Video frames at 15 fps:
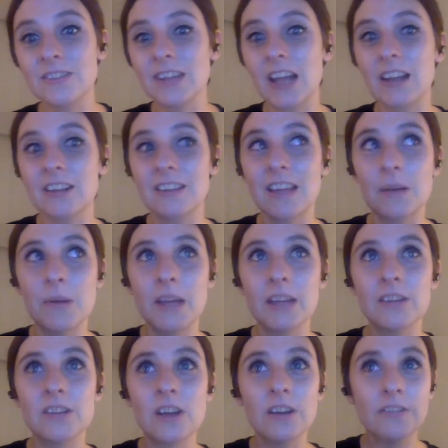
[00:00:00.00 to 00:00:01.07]

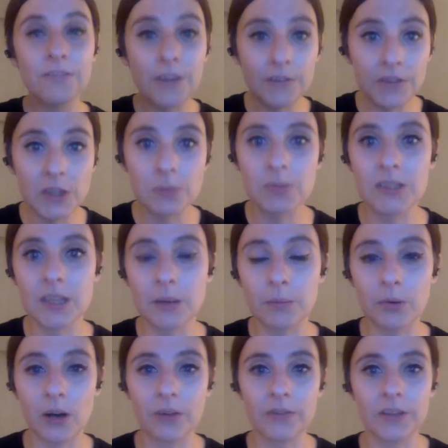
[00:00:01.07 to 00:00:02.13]

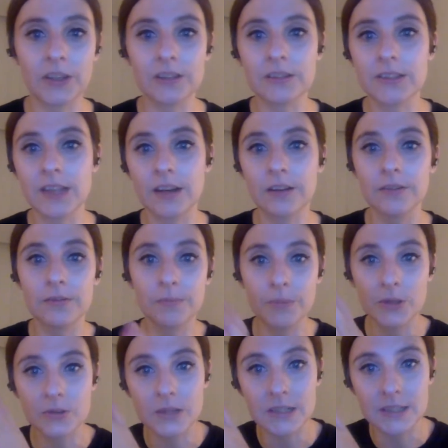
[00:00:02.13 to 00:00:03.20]
50% profit instead of
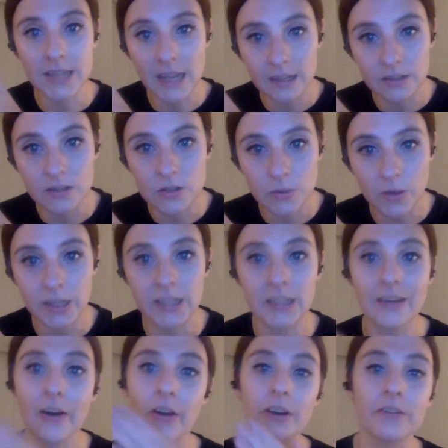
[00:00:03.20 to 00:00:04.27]
between 10 and
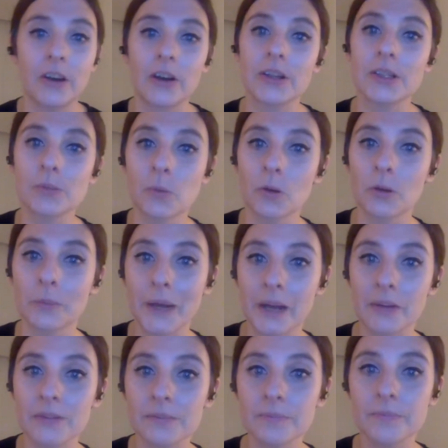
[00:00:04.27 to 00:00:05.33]
20 on a very small
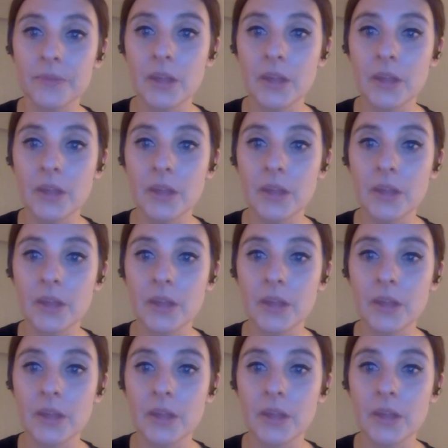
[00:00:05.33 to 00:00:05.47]
amount.